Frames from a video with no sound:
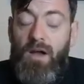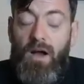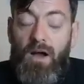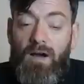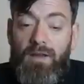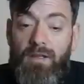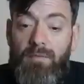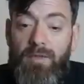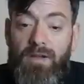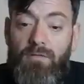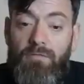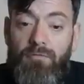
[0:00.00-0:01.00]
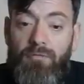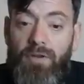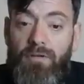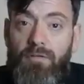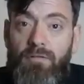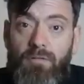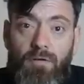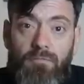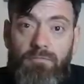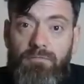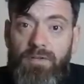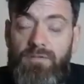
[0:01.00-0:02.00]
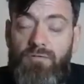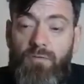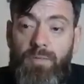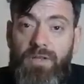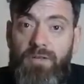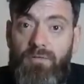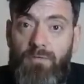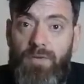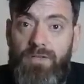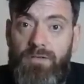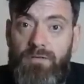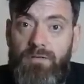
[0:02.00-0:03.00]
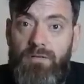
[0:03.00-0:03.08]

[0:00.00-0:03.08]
And he came back over the radio, no, there's nobody to do it.